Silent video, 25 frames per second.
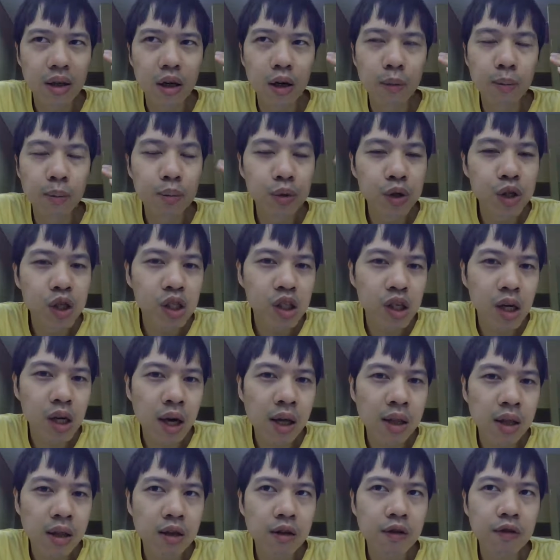
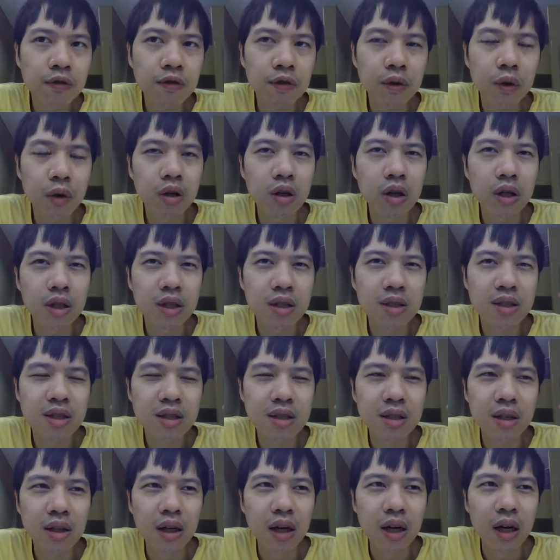appreciative, or
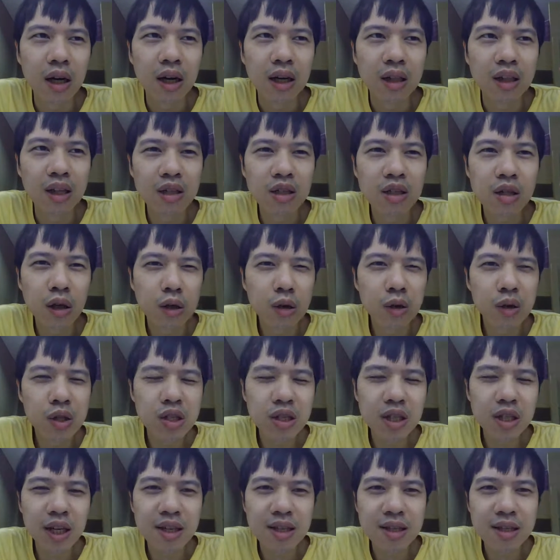it's there's a good
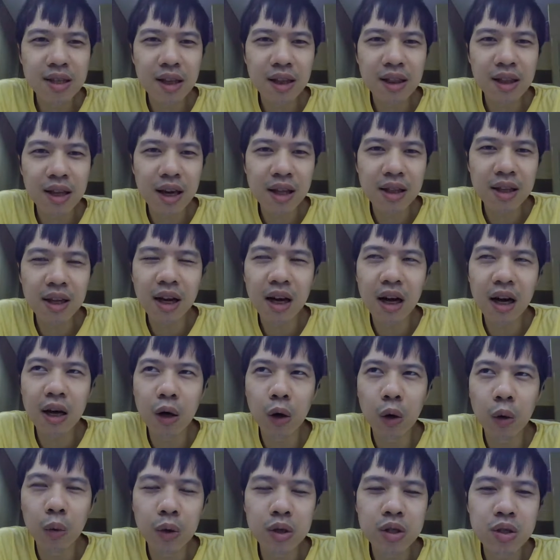chance that that guy
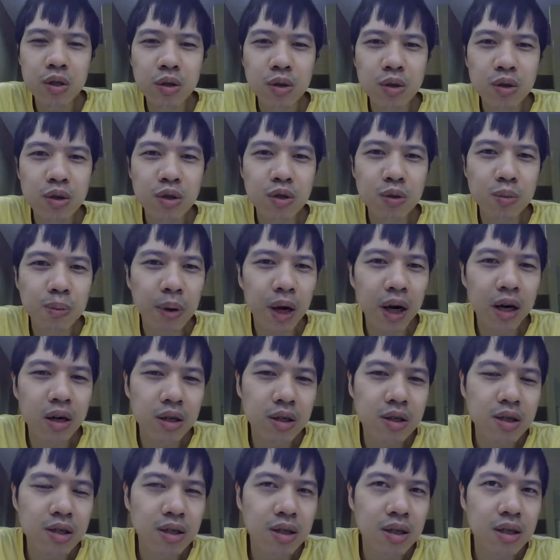always uses
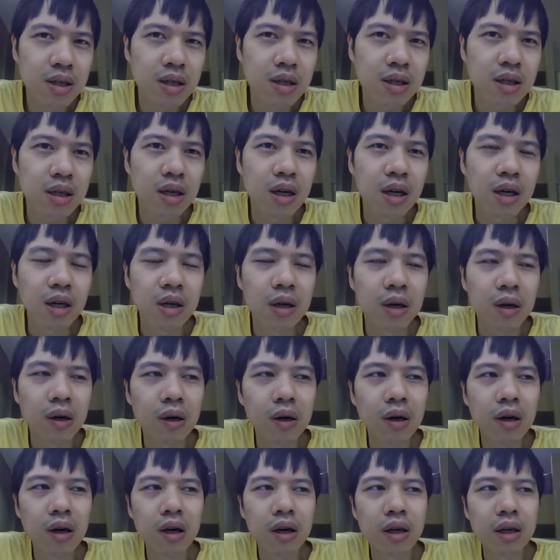piracy,
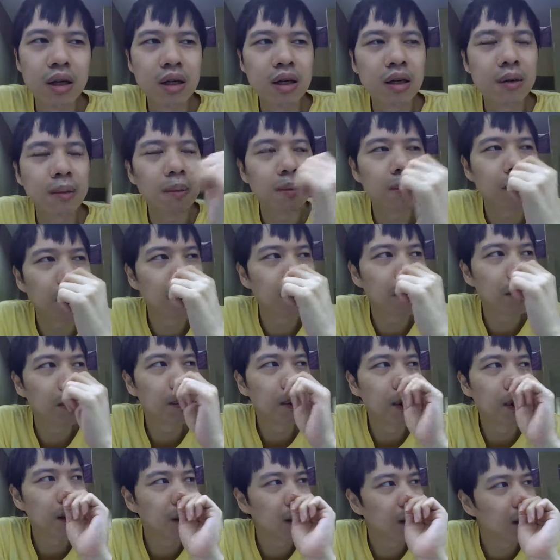or
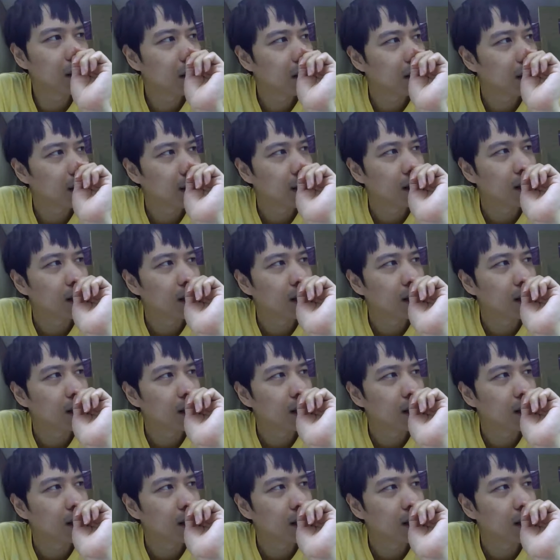probably